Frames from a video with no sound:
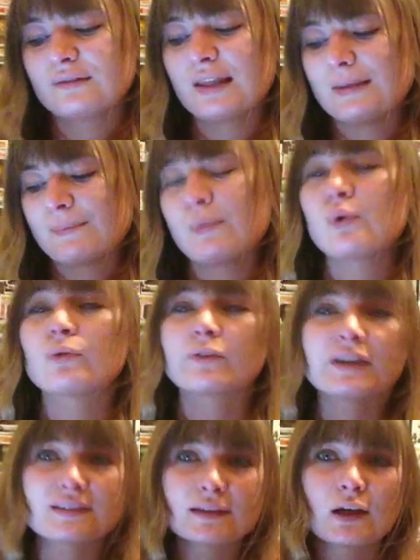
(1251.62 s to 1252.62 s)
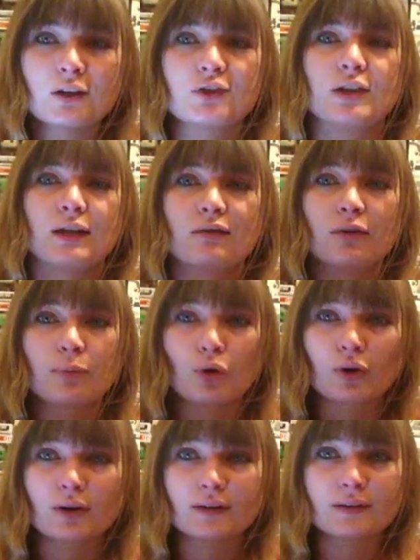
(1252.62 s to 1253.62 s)
They're more researching the
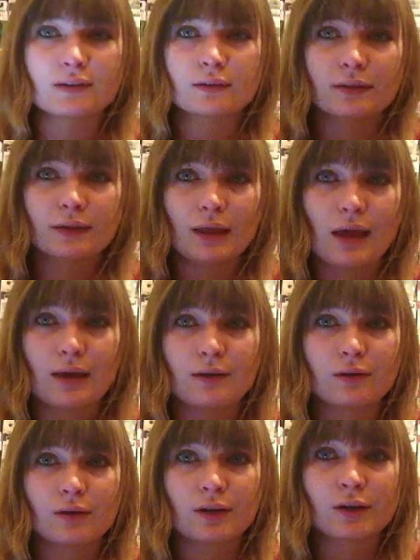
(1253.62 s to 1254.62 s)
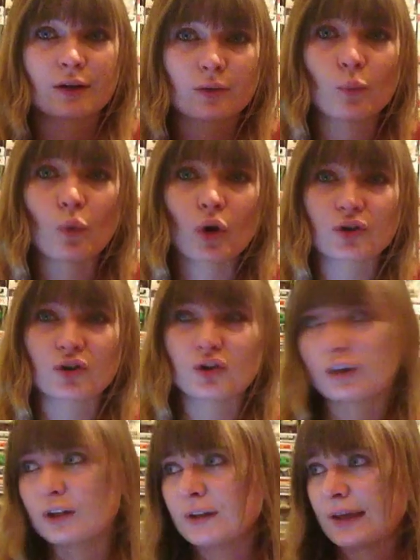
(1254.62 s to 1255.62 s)
products on what to
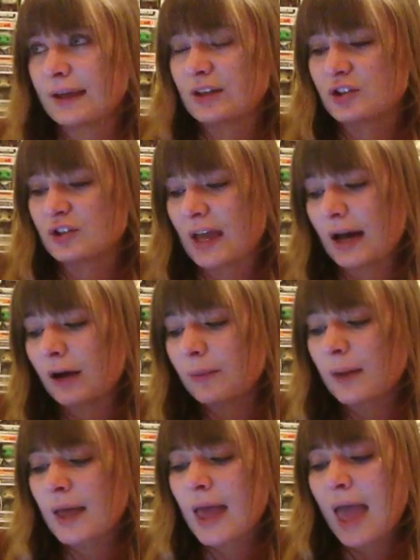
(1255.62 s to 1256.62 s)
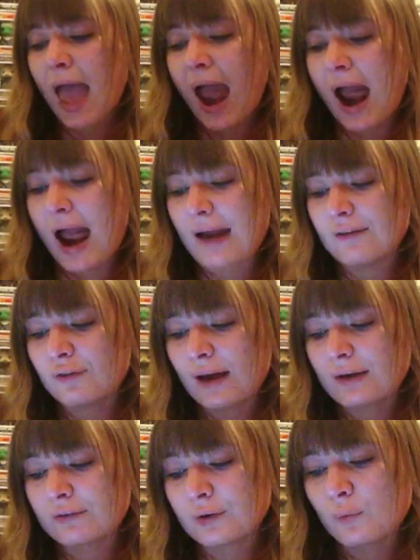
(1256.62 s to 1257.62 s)
do, they can do to help. And
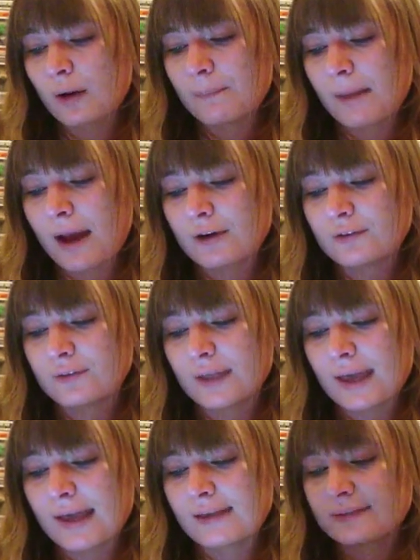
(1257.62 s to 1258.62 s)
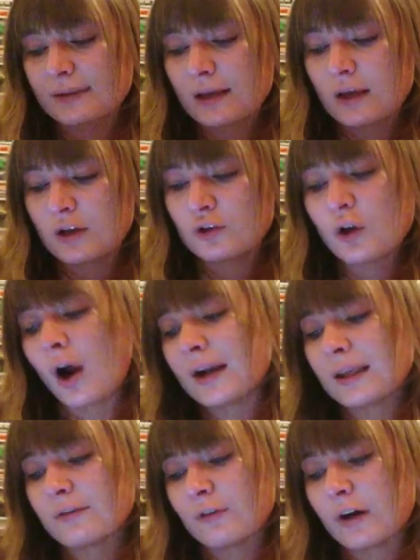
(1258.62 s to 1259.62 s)
for every £1 of theirs,
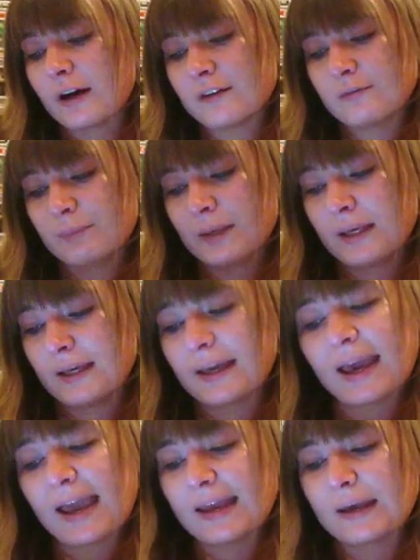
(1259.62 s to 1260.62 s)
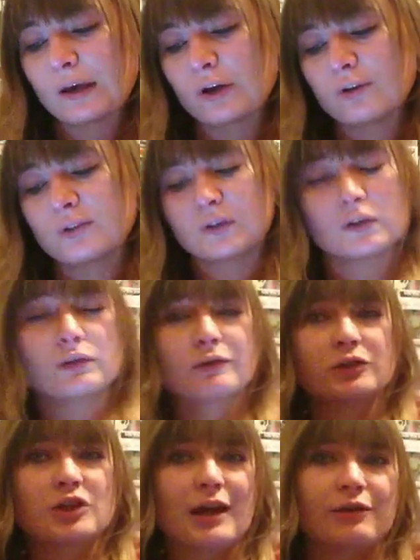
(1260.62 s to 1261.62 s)
95p again goes to
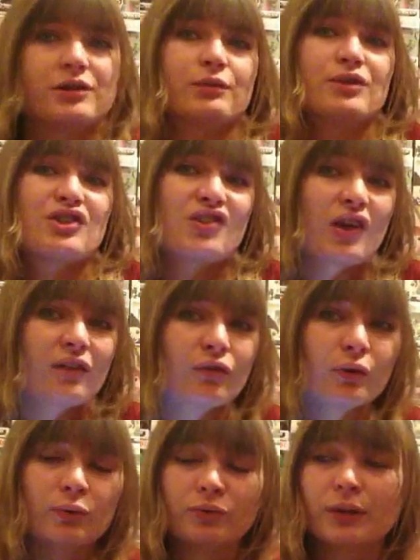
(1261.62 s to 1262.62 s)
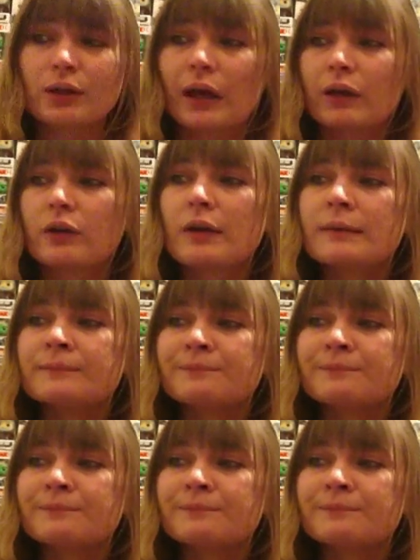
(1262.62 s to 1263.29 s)
the charity, which I thought was really good.